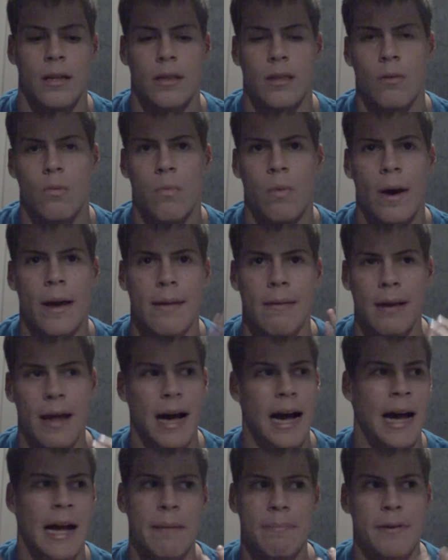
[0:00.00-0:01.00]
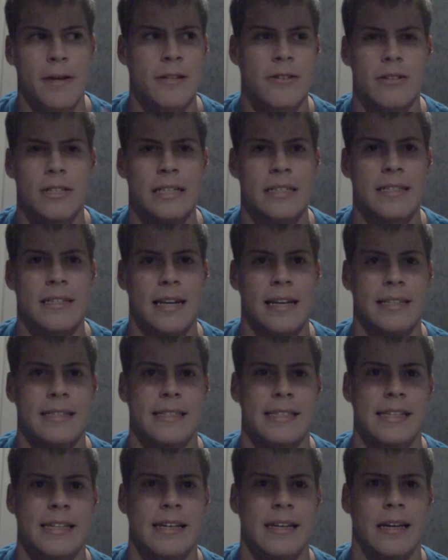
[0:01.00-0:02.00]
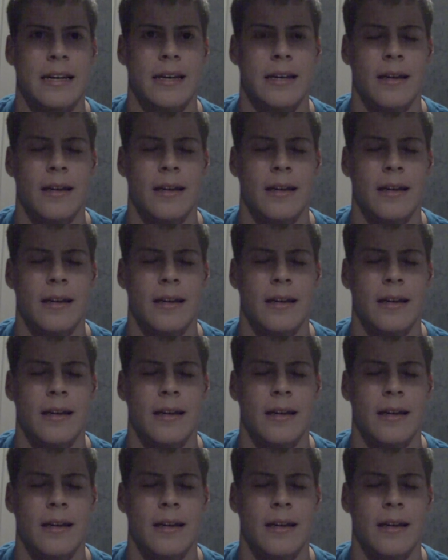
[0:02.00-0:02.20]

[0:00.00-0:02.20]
When I picture this, I see